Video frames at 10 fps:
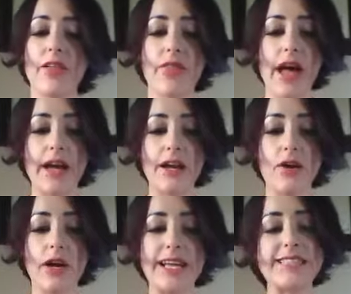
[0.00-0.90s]
that
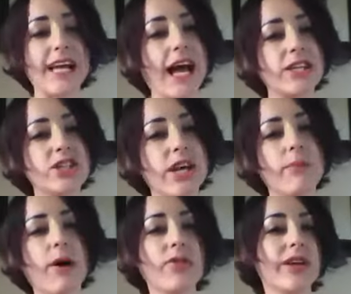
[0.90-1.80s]
it's actually
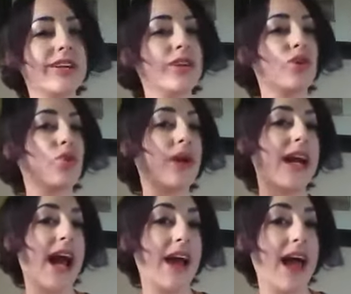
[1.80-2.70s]
about the
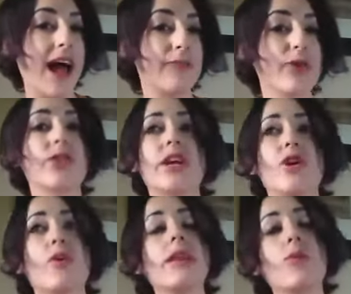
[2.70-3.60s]
degree after, the
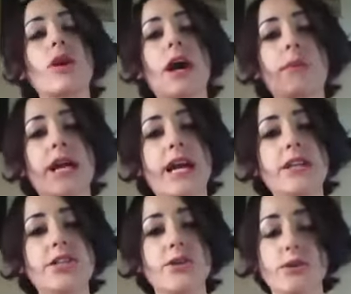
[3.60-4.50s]
degree that we're coming
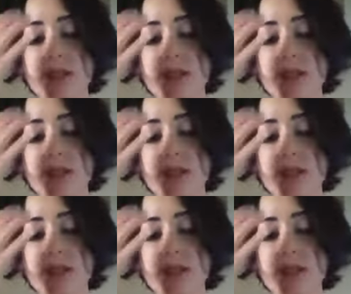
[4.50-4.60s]
into.